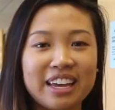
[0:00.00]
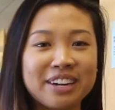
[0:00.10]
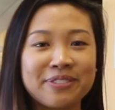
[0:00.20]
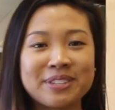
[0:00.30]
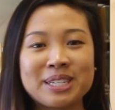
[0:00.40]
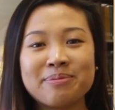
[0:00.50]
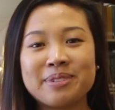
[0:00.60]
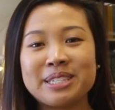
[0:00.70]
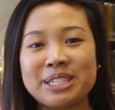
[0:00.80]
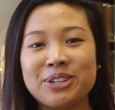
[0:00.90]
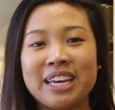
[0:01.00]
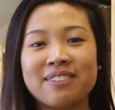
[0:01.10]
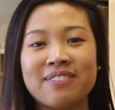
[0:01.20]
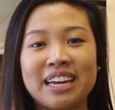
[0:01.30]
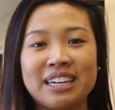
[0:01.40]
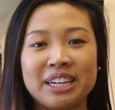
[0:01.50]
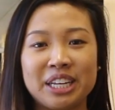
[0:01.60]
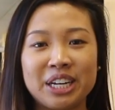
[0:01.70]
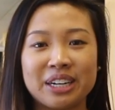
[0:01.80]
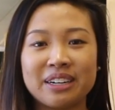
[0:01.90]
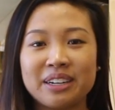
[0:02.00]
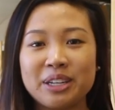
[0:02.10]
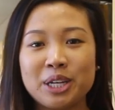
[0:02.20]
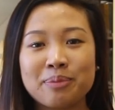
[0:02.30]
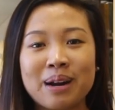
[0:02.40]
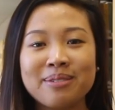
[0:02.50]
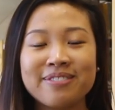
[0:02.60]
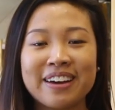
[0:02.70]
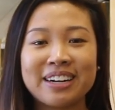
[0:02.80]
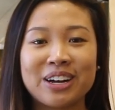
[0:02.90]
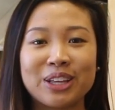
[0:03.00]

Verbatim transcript: And if for some reason you can't find it in here, you can probably find it